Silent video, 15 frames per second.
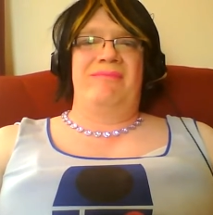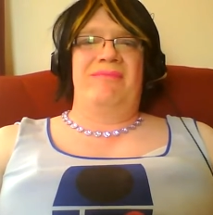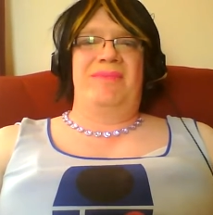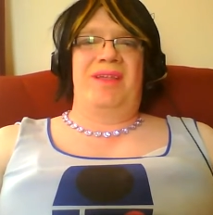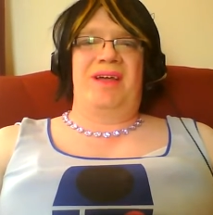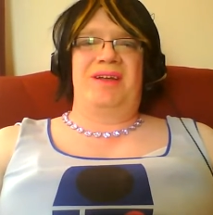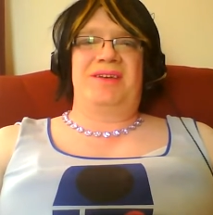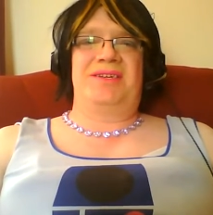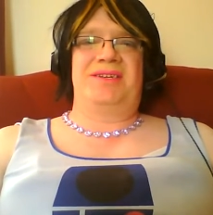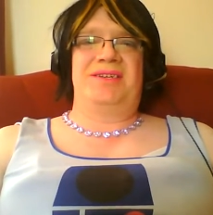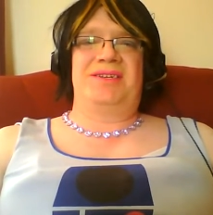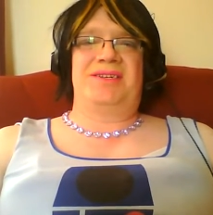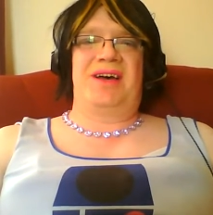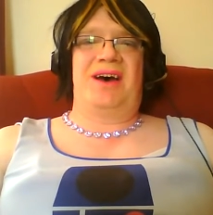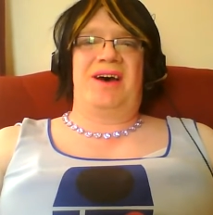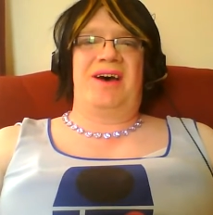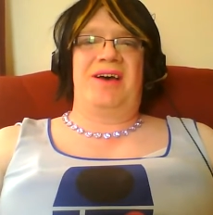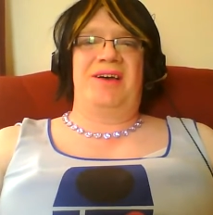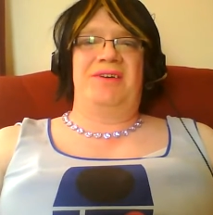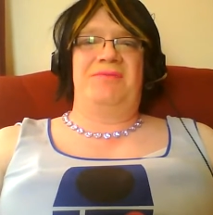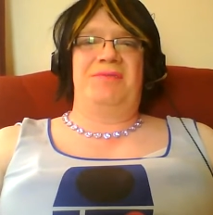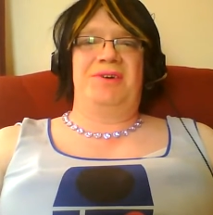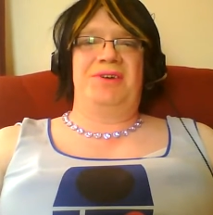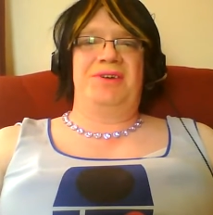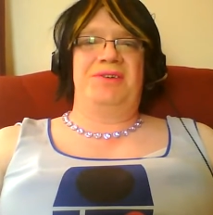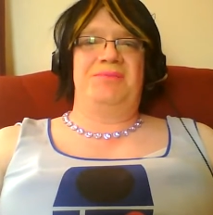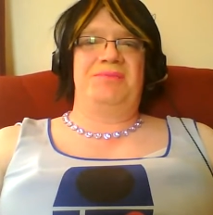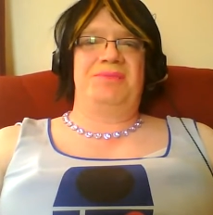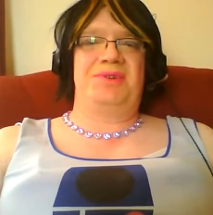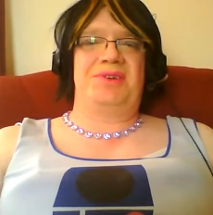thanks to Cy
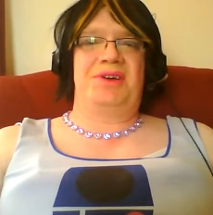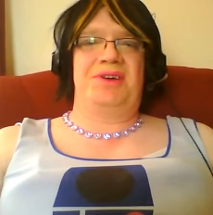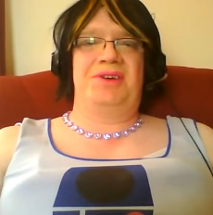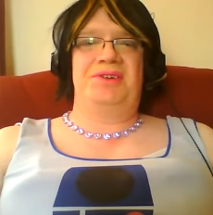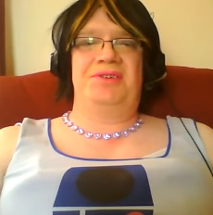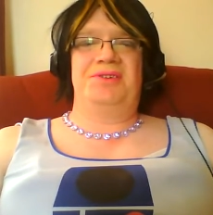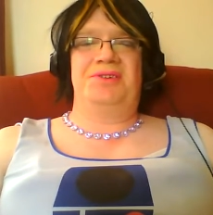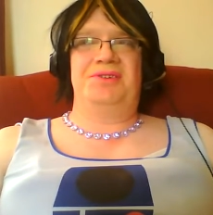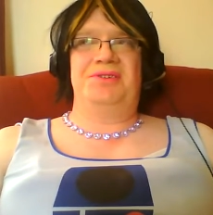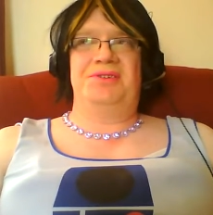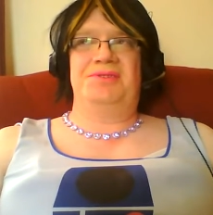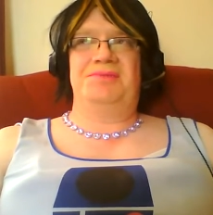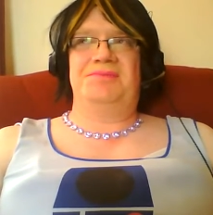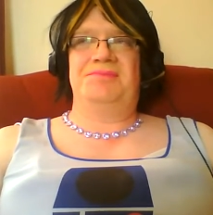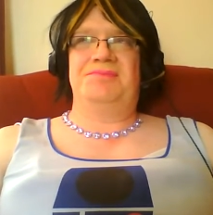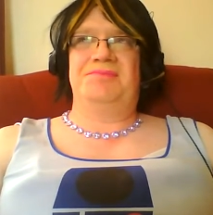Williams and uh,